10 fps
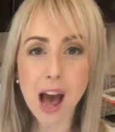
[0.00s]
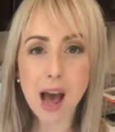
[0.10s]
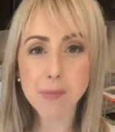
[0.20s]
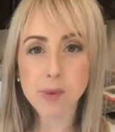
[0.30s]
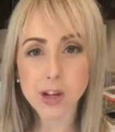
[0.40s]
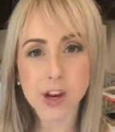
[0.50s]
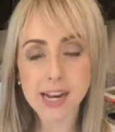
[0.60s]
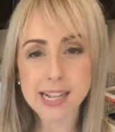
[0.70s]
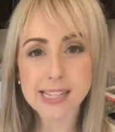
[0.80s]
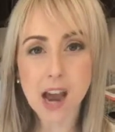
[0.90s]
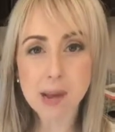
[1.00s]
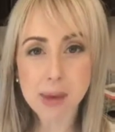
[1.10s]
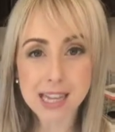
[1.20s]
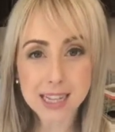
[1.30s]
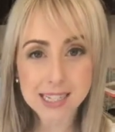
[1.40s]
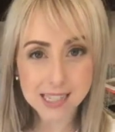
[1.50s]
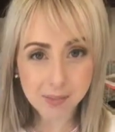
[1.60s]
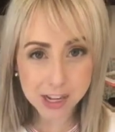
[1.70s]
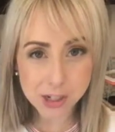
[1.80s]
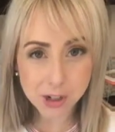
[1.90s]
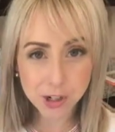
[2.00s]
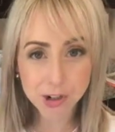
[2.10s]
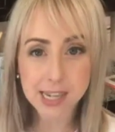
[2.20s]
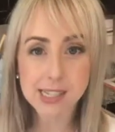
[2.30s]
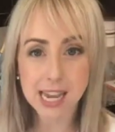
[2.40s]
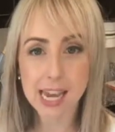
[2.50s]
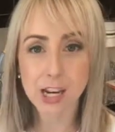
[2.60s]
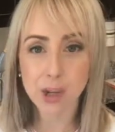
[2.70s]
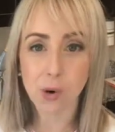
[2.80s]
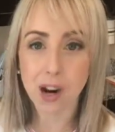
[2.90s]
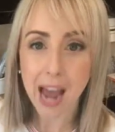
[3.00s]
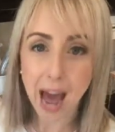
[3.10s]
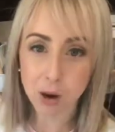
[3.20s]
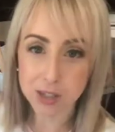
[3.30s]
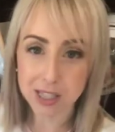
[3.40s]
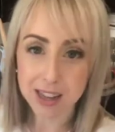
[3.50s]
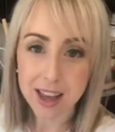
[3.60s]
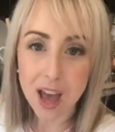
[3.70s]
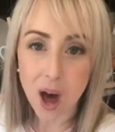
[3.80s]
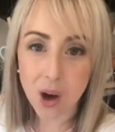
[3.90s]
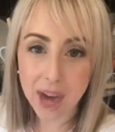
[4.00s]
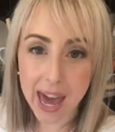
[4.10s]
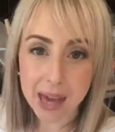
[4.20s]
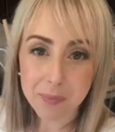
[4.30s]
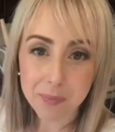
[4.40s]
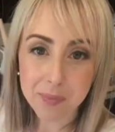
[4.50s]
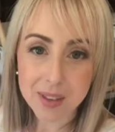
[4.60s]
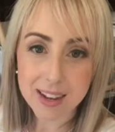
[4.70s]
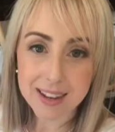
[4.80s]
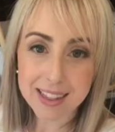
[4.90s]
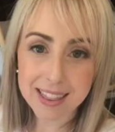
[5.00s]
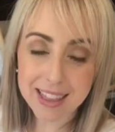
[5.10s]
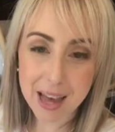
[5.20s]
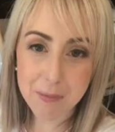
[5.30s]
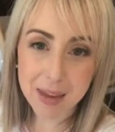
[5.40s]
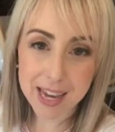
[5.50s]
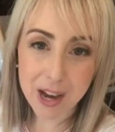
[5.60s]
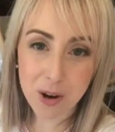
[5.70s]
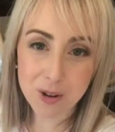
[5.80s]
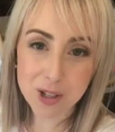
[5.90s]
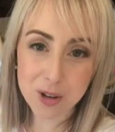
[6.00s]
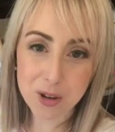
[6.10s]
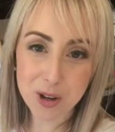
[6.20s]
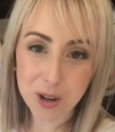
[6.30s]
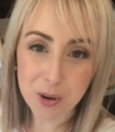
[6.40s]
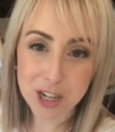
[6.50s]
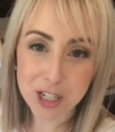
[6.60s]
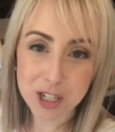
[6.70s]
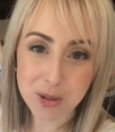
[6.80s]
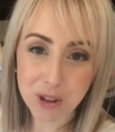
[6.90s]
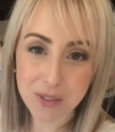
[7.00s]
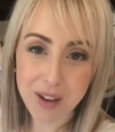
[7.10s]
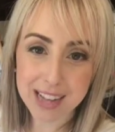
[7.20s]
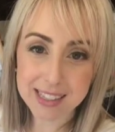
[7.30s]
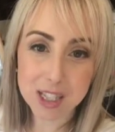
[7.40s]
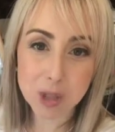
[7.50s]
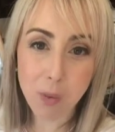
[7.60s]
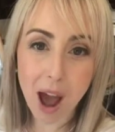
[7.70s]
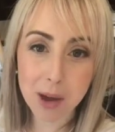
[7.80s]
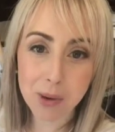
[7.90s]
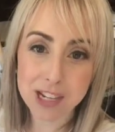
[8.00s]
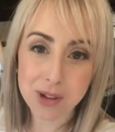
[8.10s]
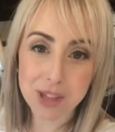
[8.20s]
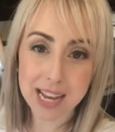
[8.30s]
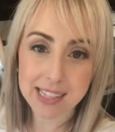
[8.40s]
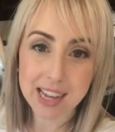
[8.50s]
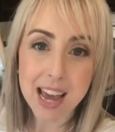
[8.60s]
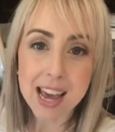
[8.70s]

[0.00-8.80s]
good. It's got to be at least 72 degrees in your house. Okay, let me go to your questions really fast. This is why we do this.